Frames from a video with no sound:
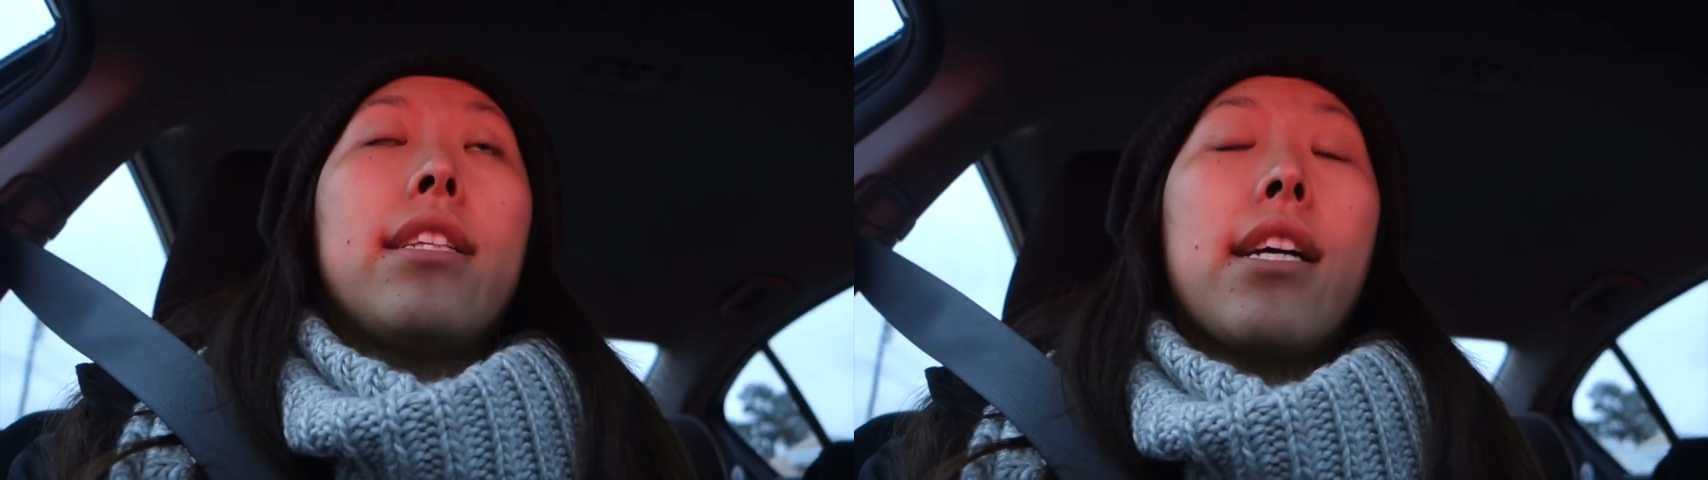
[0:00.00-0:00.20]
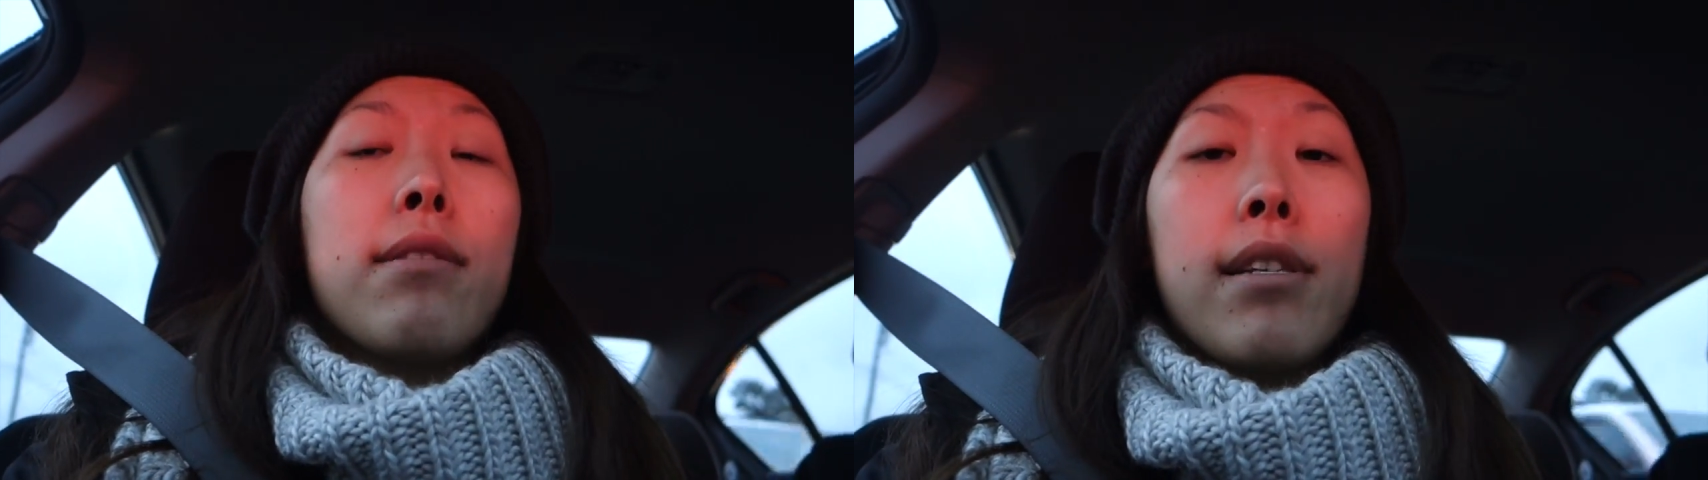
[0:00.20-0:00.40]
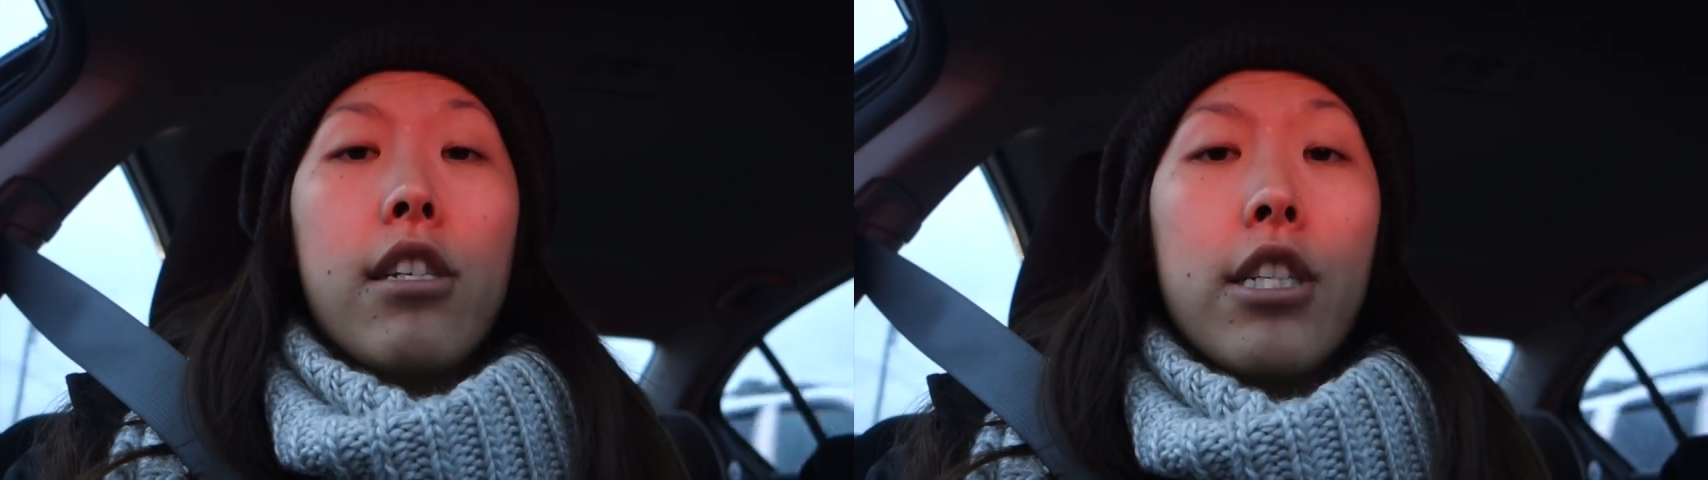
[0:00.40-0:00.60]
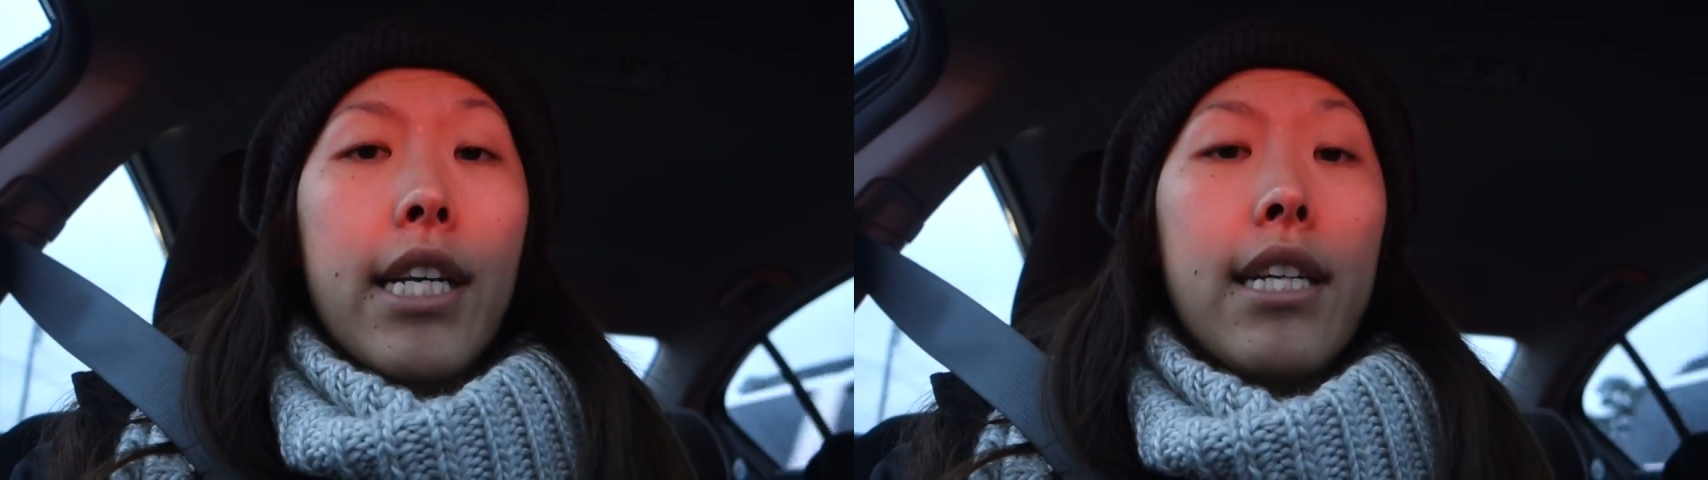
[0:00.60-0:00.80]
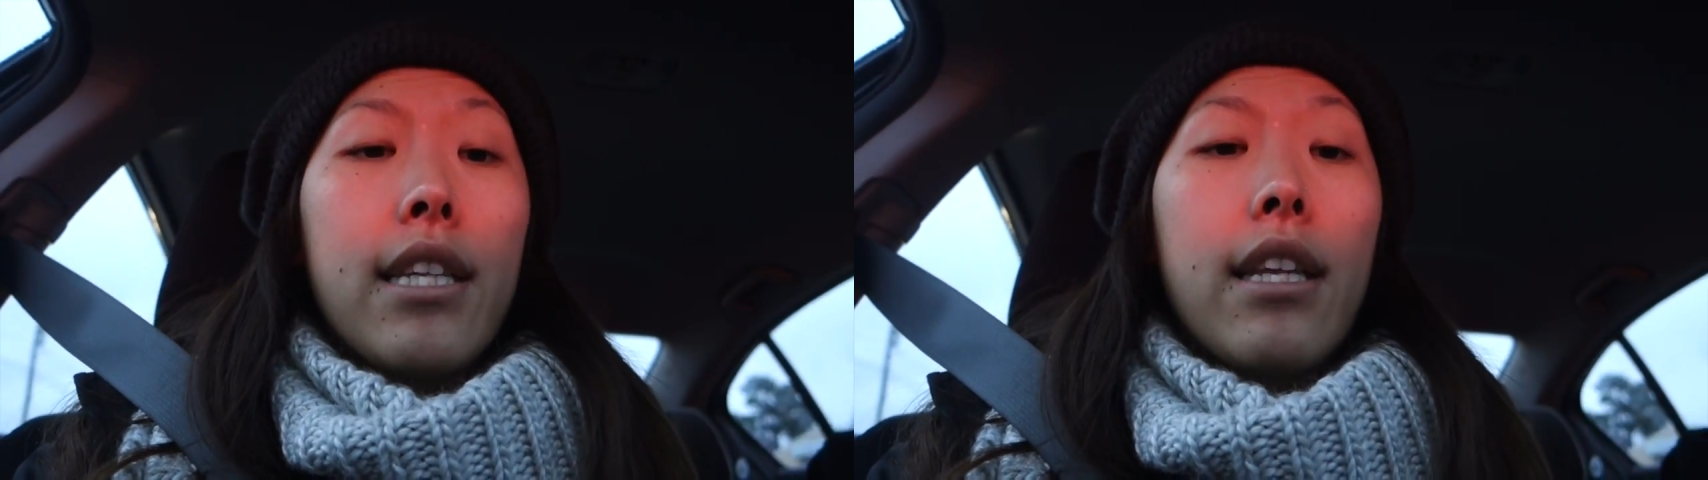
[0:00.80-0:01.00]
text message
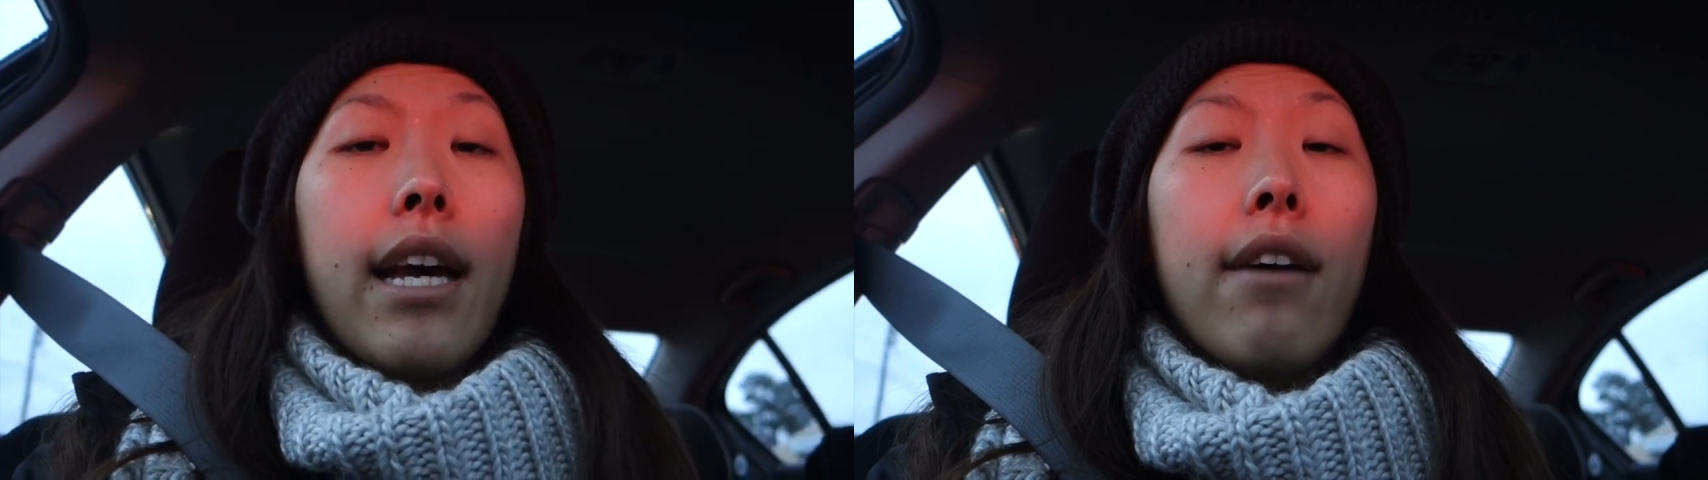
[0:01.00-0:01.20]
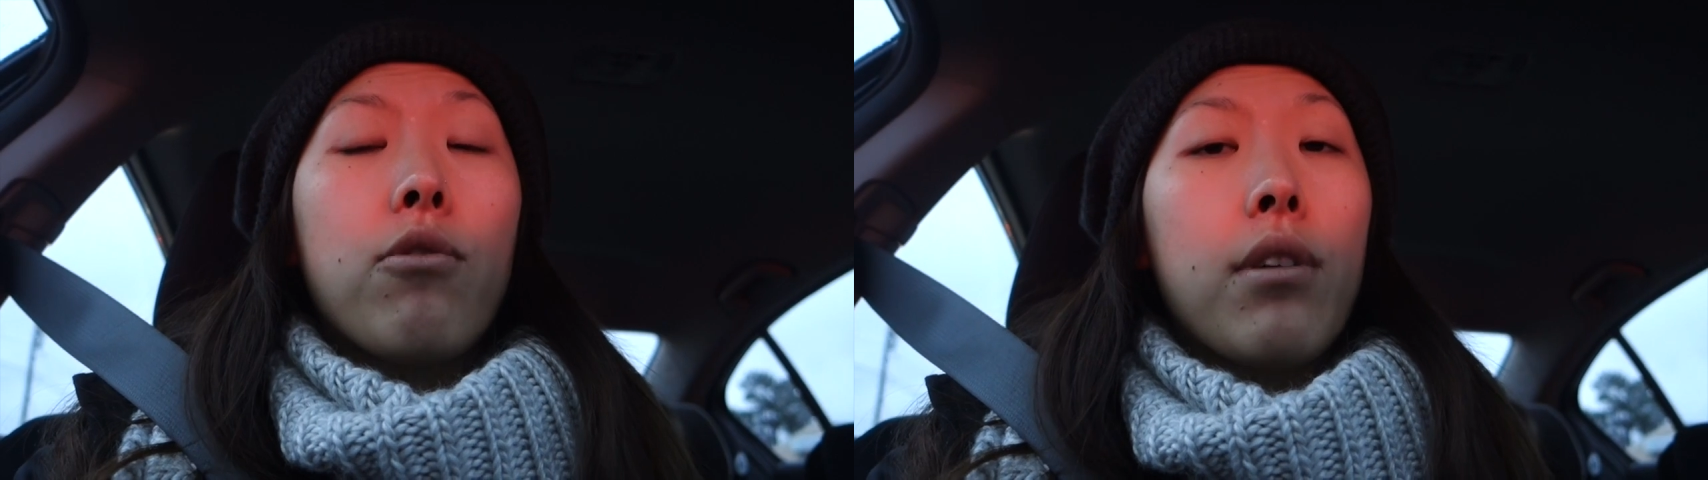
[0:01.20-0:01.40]
saying that they have